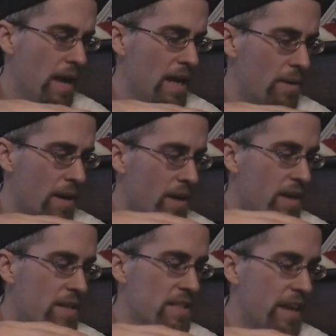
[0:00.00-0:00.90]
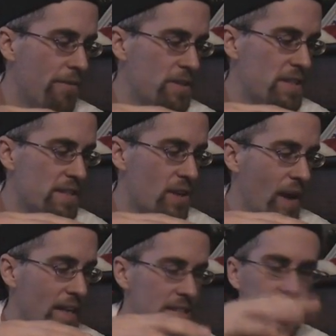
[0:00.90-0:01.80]
Anyway, San Francisco
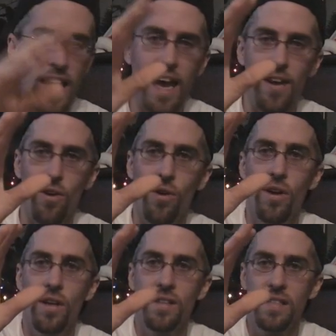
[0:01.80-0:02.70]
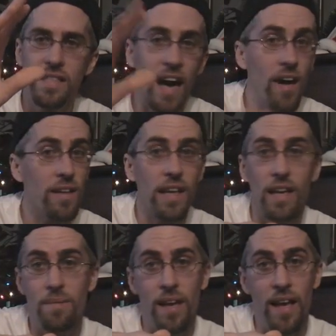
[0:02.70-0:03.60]
at Seattle. Solid
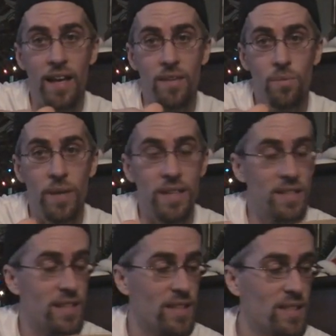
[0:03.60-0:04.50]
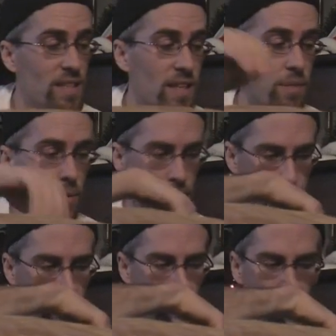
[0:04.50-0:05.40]
game to end Week 16 with.
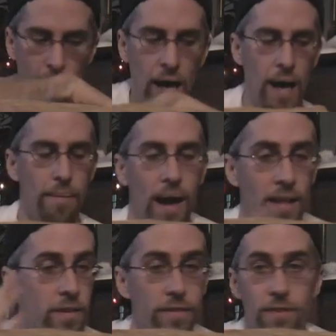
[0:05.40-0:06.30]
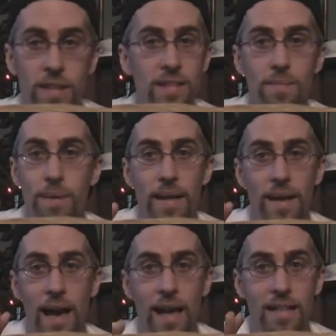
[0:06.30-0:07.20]
I look for this to be a
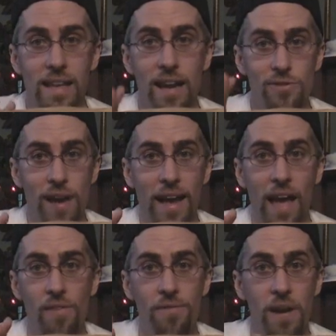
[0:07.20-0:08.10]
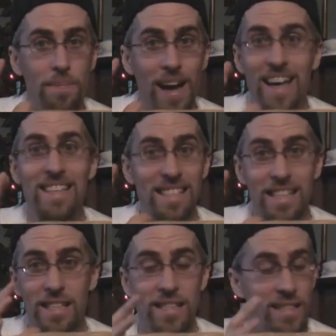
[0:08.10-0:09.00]
knockdown, drag-out fight, but I
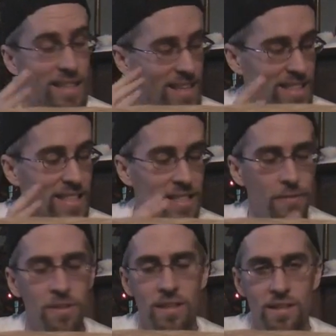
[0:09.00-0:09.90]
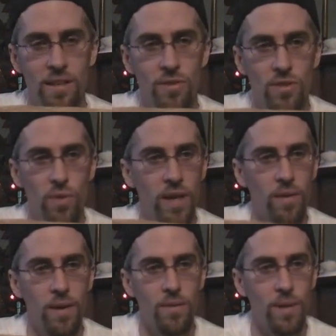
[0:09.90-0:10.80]
see San Francisco
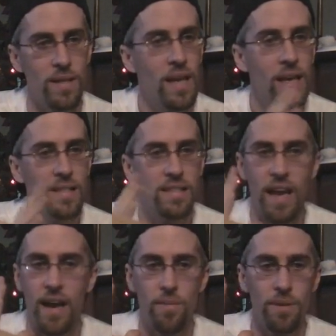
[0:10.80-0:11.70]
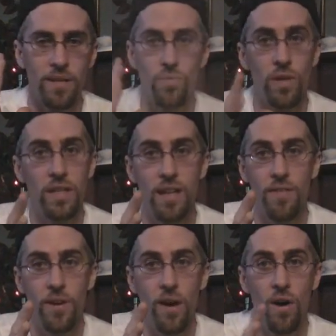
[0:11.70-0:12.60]
squeaking away with the win. Seattle plays really
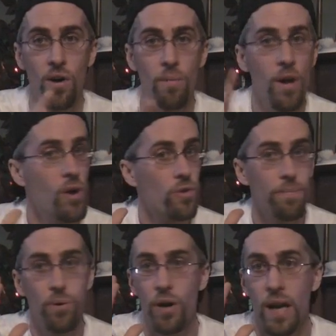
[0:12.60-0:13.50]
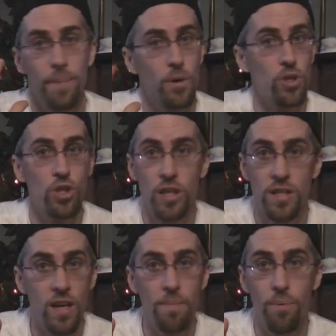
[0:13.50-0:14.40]
tough at home. They're putting up a
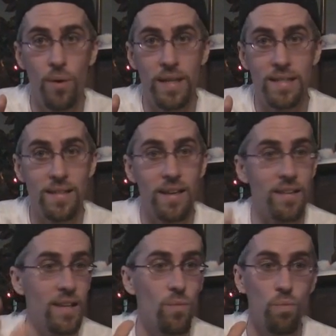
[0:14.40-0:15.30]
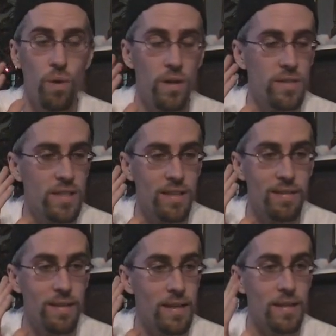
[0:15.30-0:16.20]
shit ton of points lately.
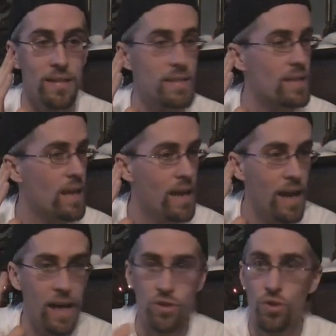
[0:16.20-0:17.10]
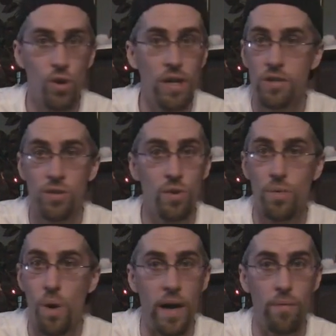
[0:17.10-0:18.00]
Wilson is as good as you
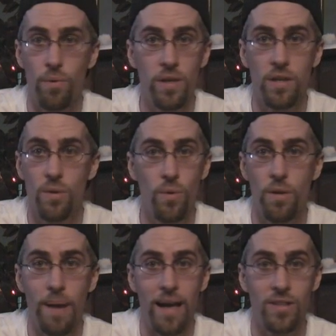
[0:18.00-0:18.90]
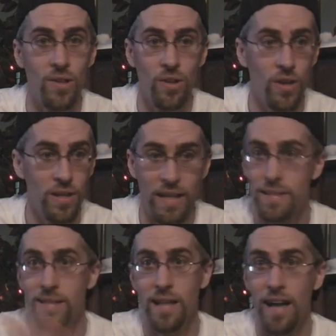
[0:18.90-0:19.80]
could want a rookie quarterback to look
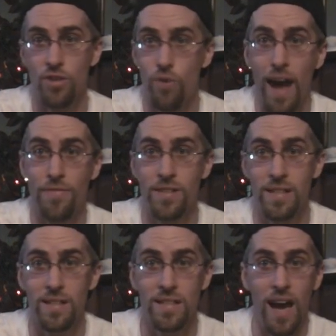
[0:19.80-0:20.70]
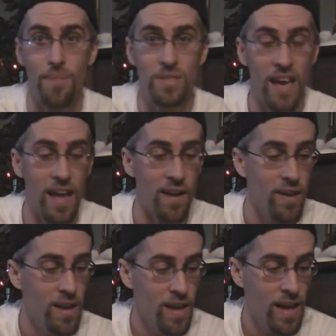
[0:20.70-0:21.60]
that's not drafted in the top 10.
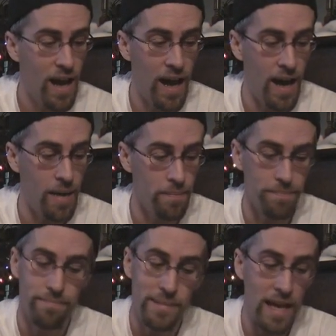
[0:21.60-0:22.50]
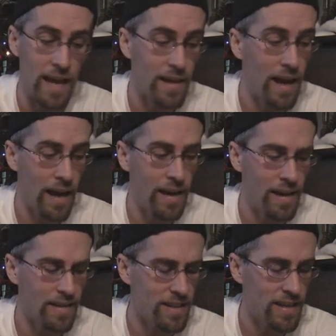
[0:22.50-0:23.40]

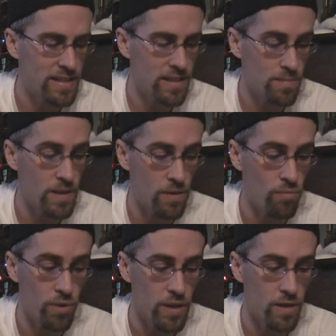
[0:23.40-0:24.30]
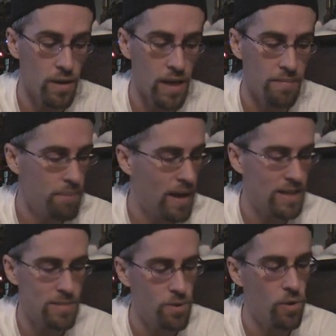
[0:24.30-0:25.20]
I see this being a really good game.
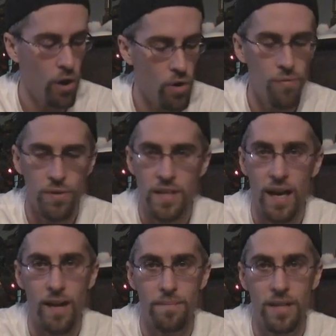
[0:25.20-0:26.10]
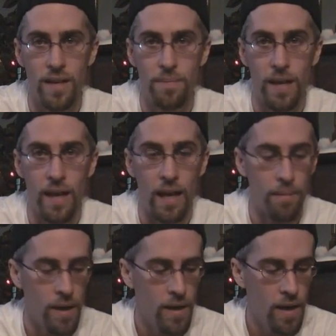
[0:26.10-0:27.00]
Possible overtime-type game.